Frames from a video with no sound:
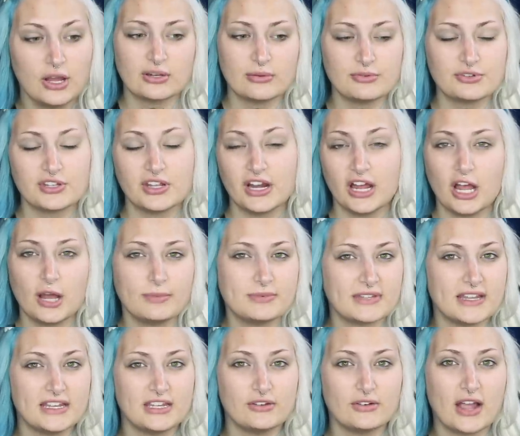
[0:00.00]
So I'm just going to
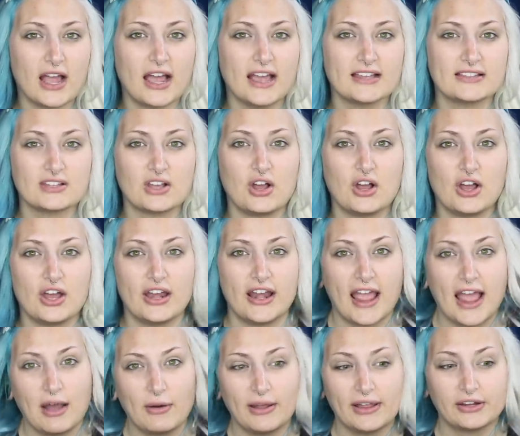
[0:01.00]
update you guys on
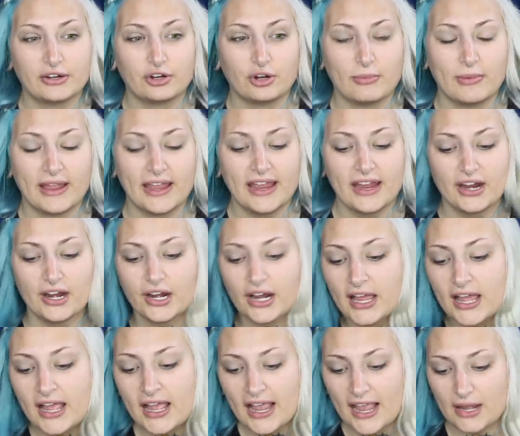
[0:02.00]
how I curl my hair
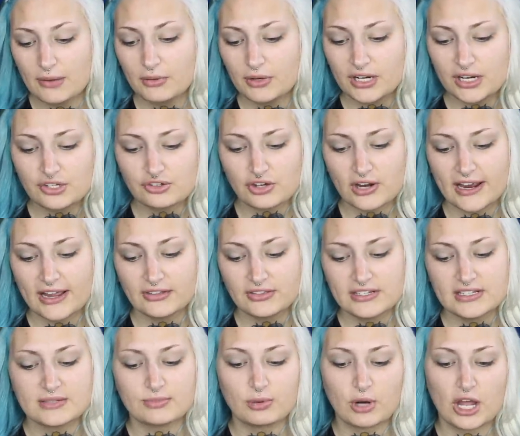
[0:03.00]
and we're gonna try out
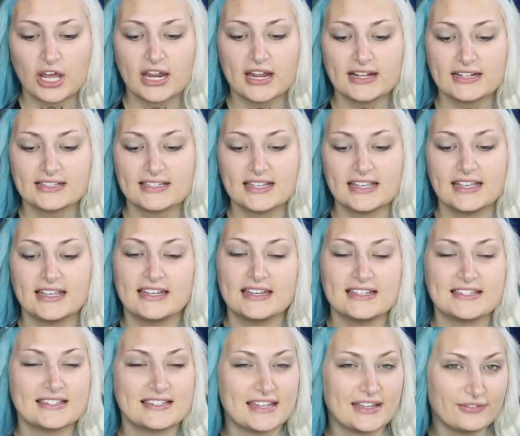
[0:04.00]
these products
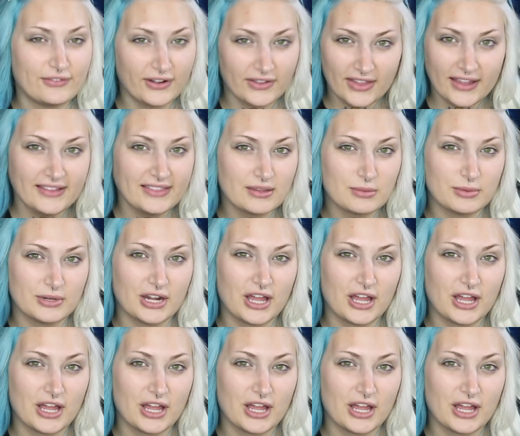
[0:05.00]
and see if I like them or